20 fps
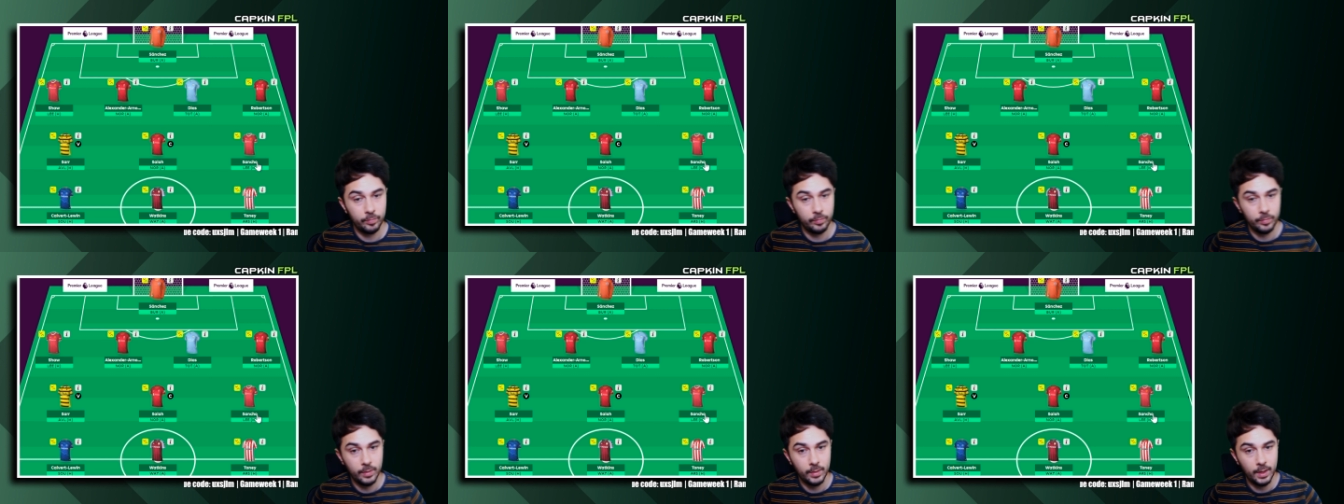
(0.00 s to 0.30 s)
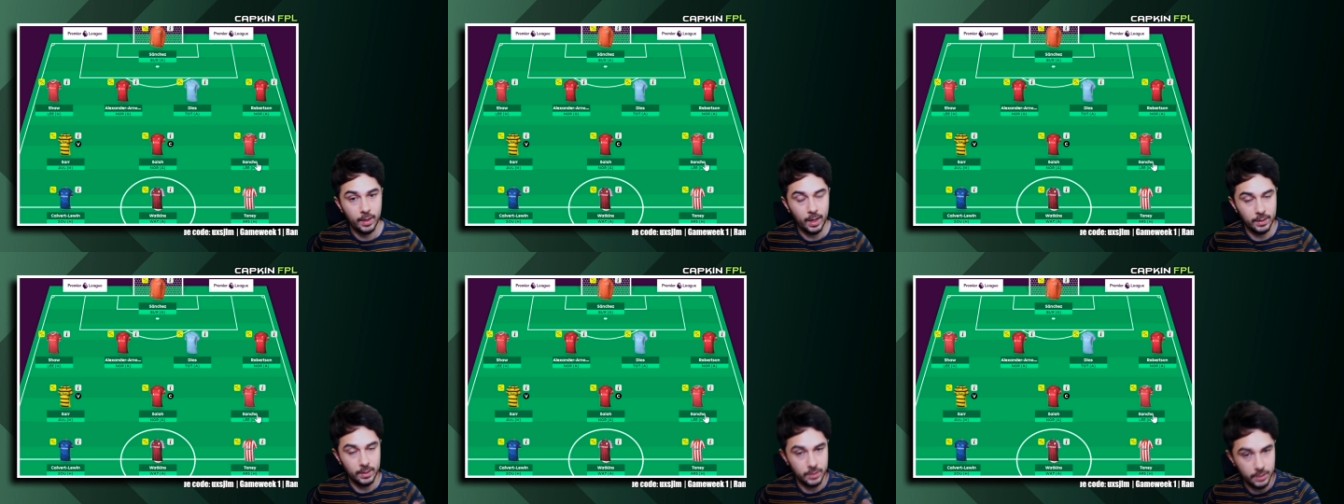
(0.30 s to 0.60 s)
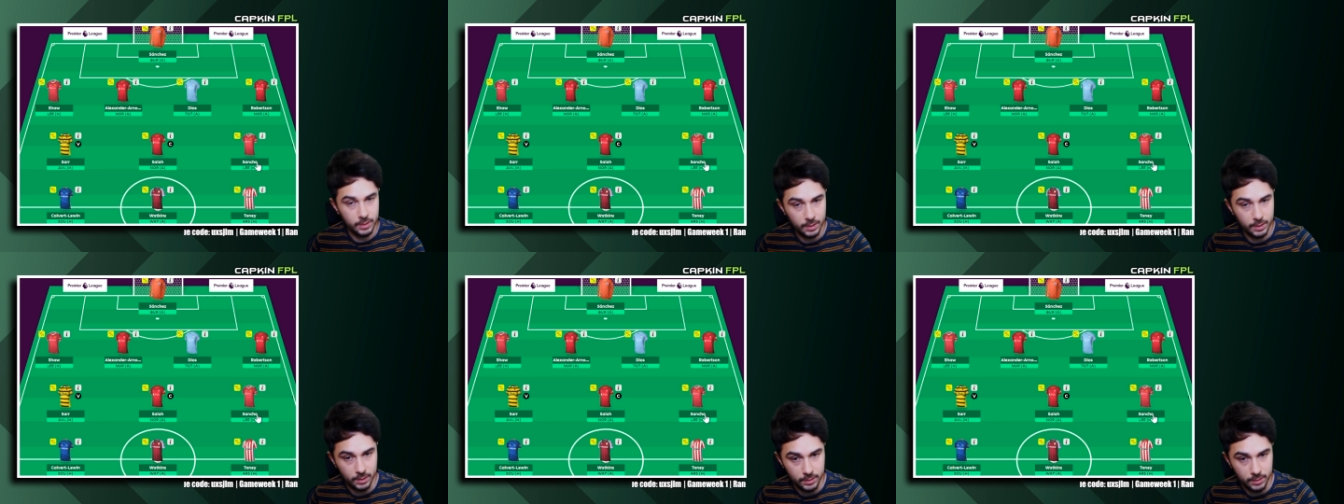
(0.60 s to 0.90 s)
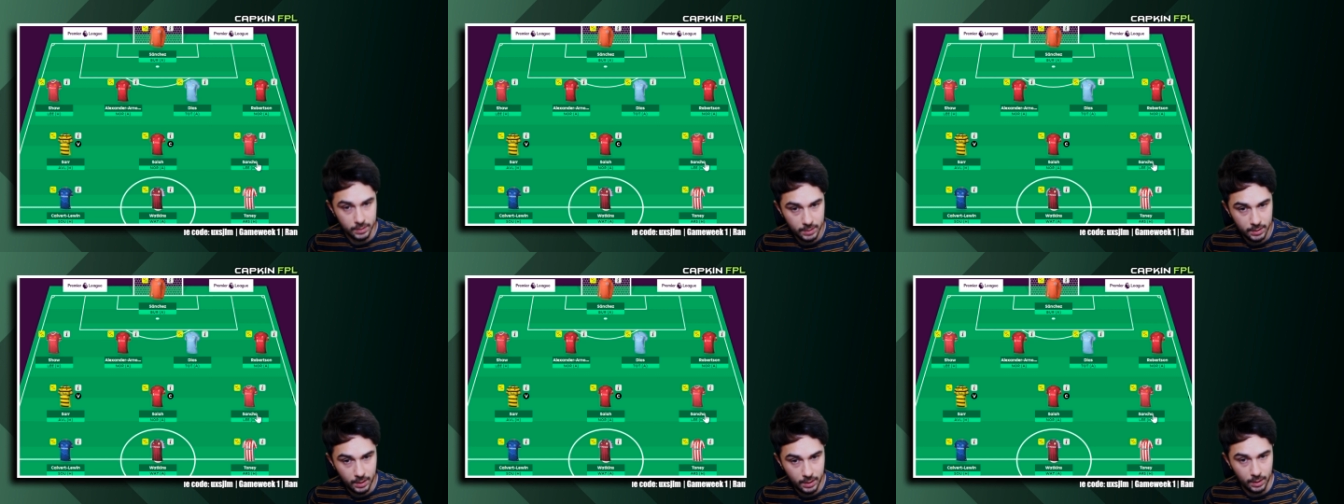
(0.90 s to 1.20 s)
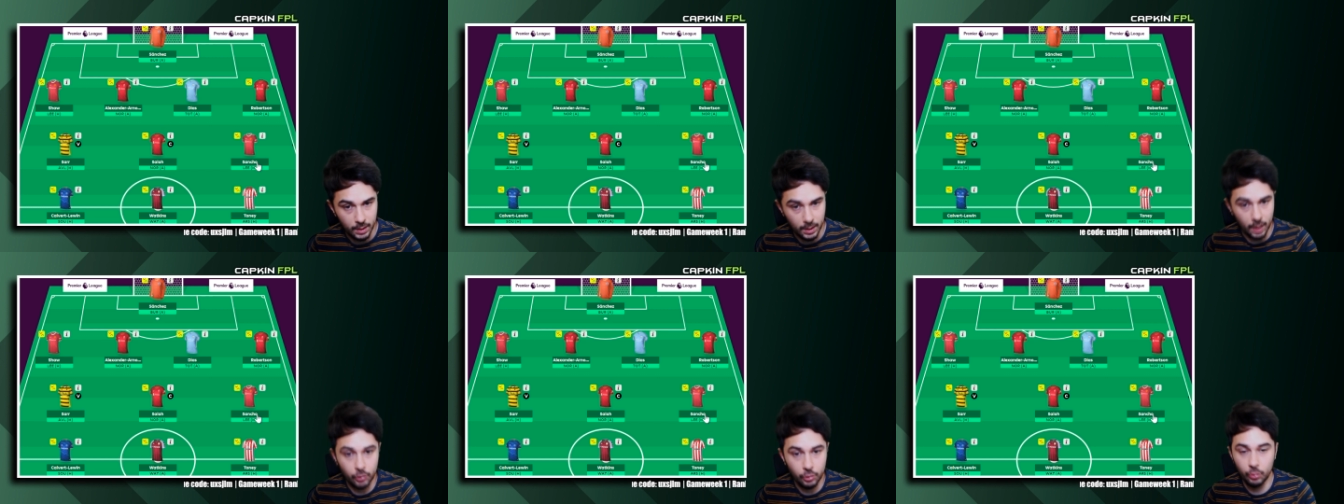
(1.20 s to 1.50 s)
as you can
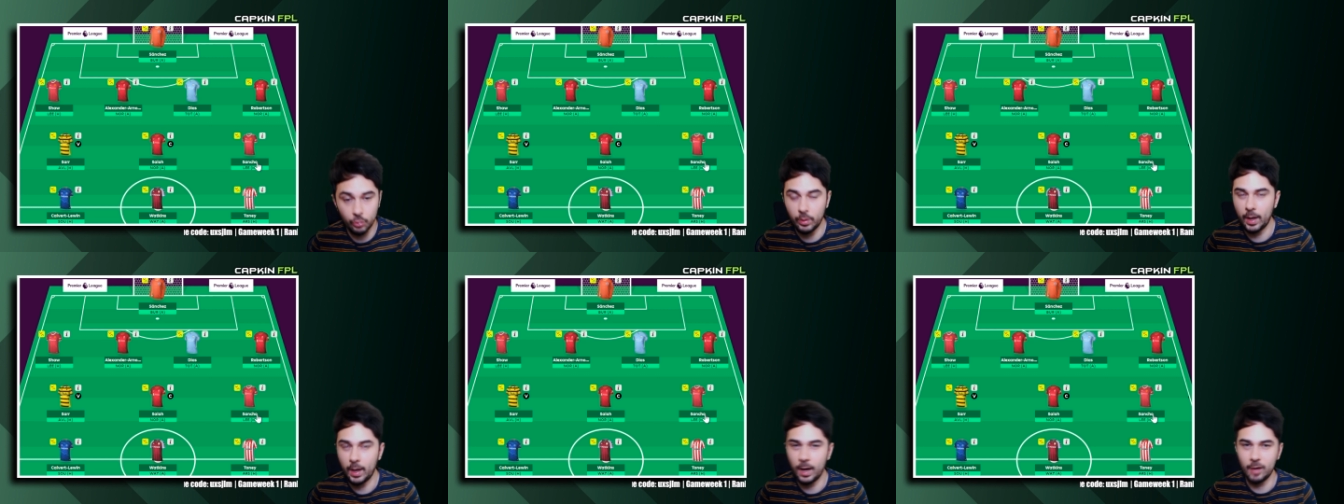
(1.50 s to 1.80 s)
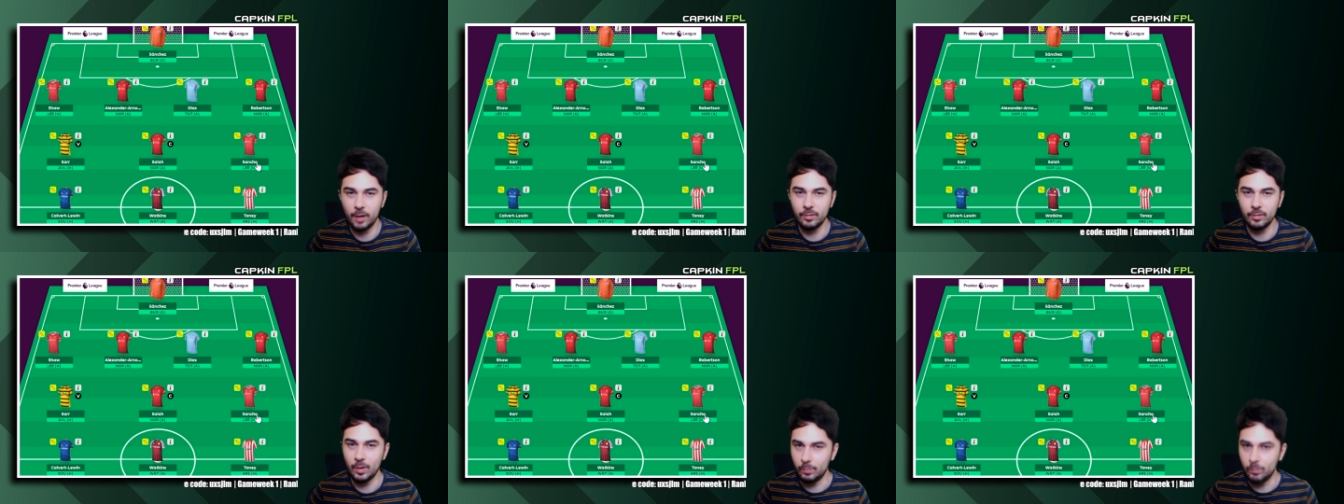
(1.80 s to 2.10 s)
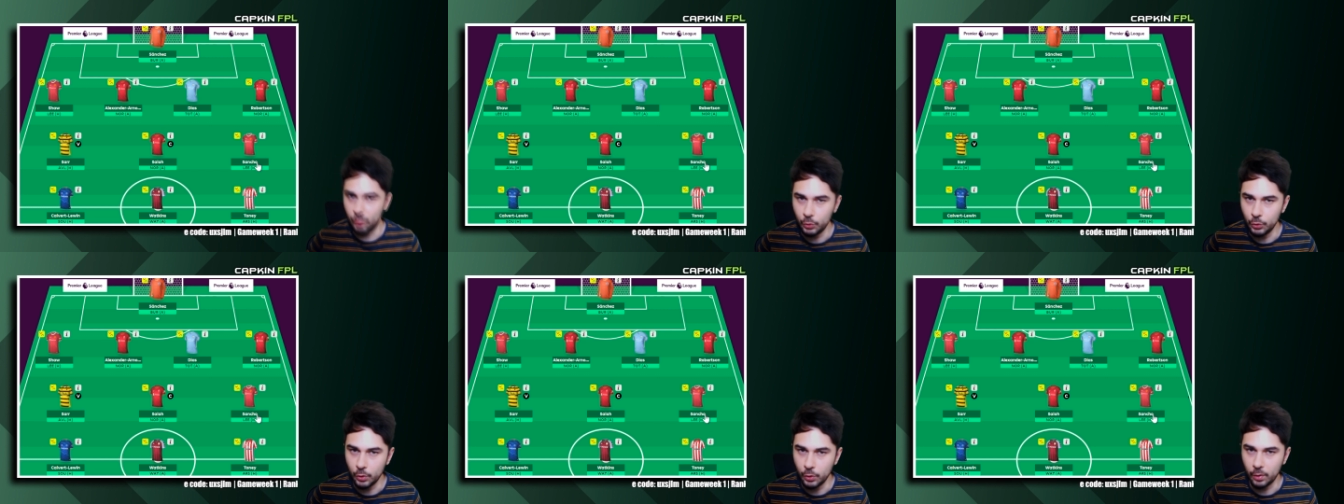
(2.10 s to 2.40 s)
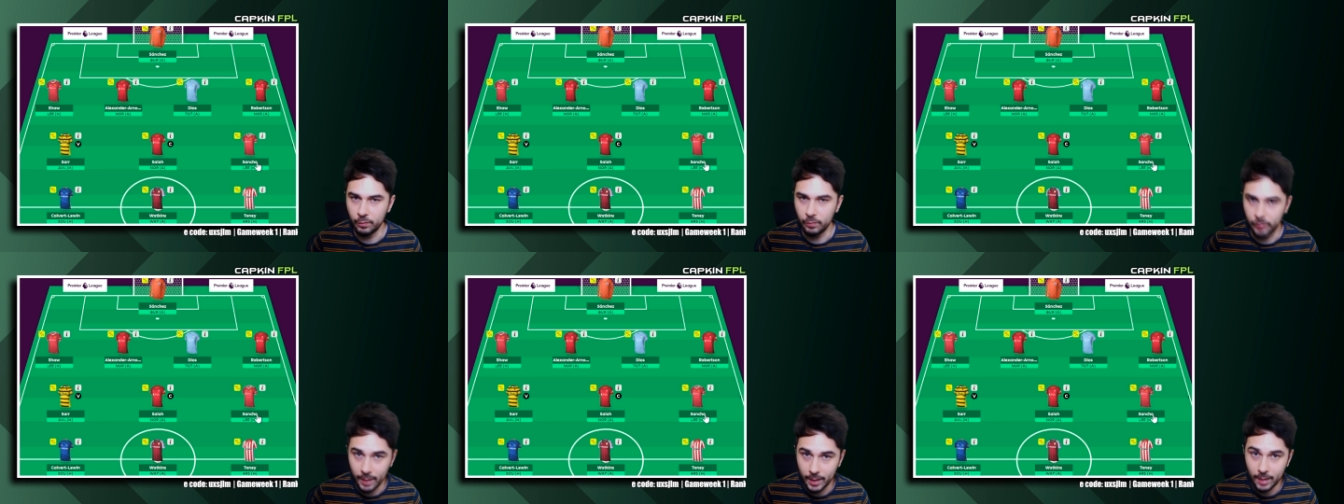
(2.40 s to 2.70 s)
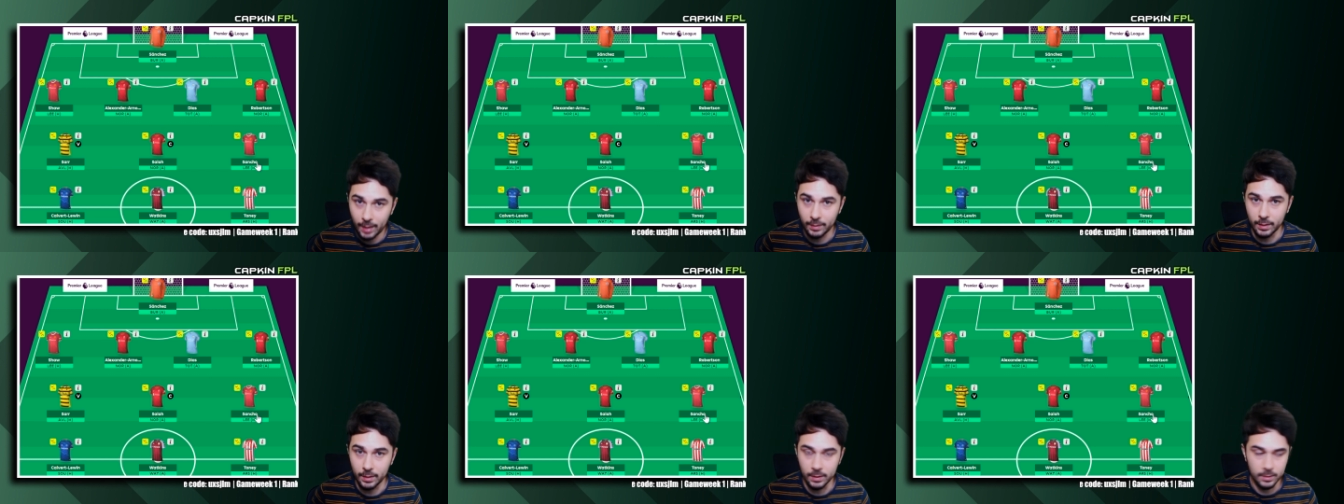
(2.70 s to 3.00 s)
see, I don't have Bruno
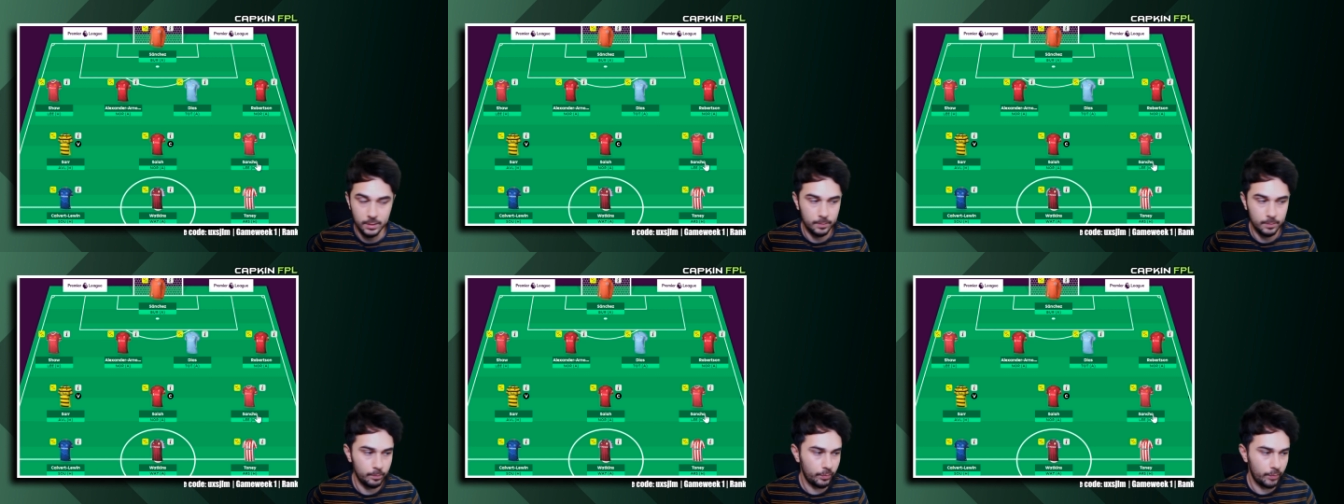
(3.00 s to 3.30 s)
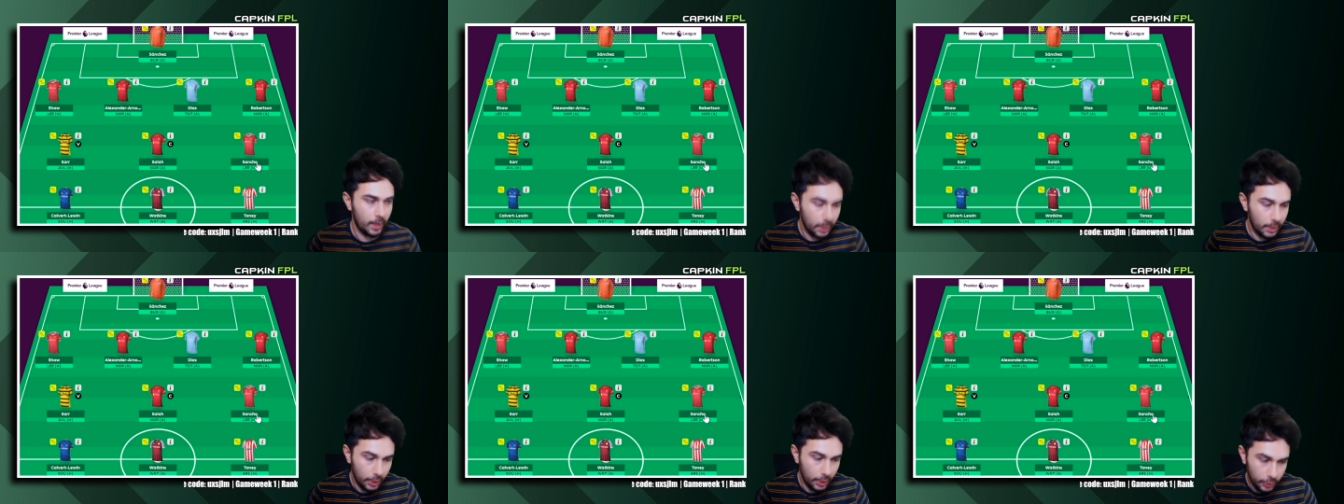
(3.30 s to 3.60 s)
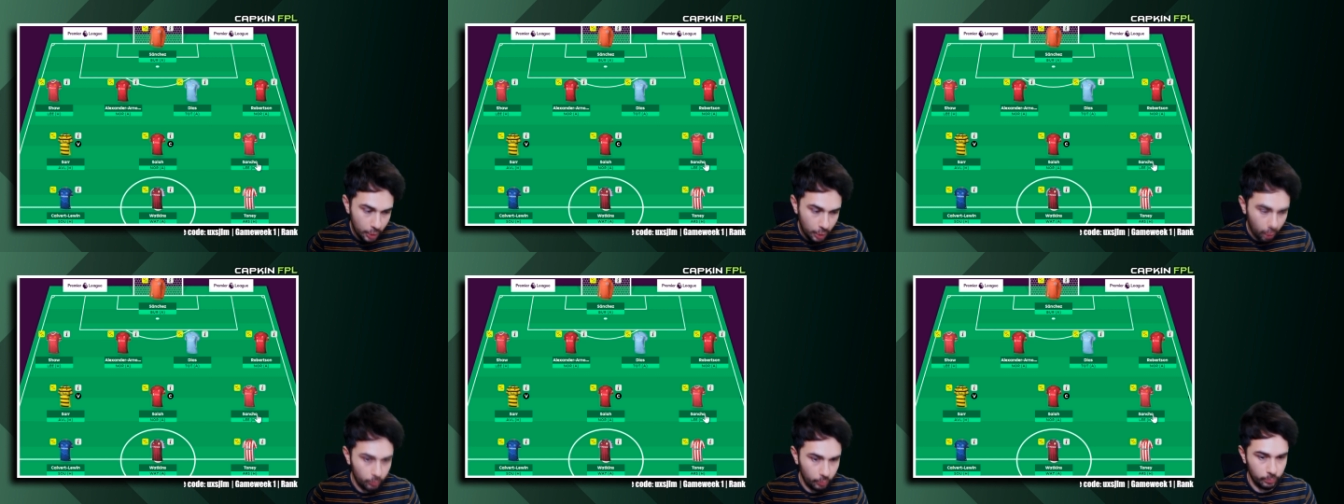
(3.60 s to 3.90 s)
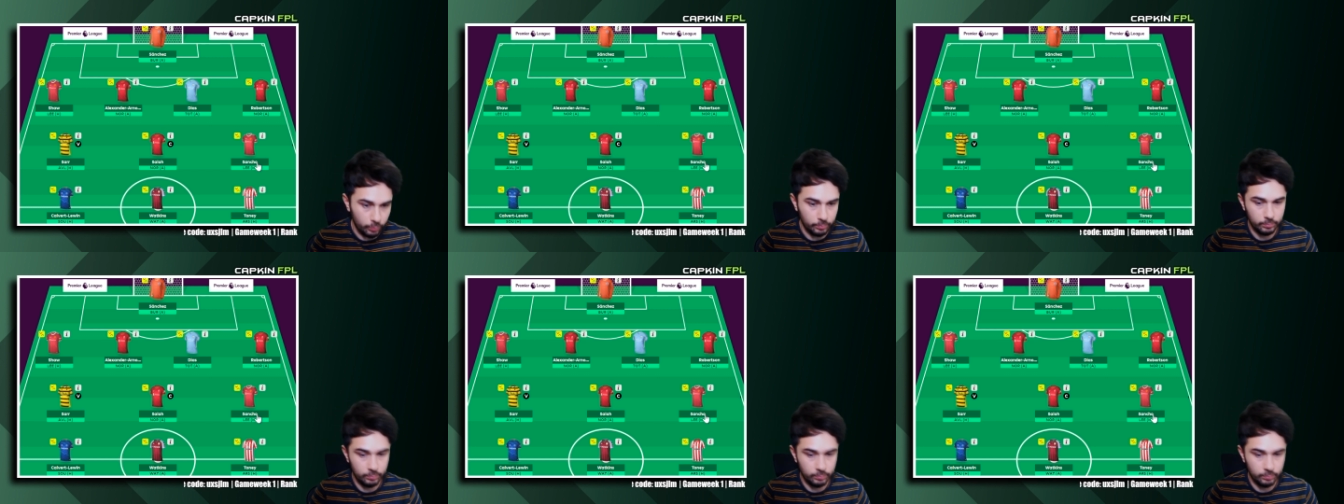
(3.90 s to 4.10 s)
Fernandes, and I know,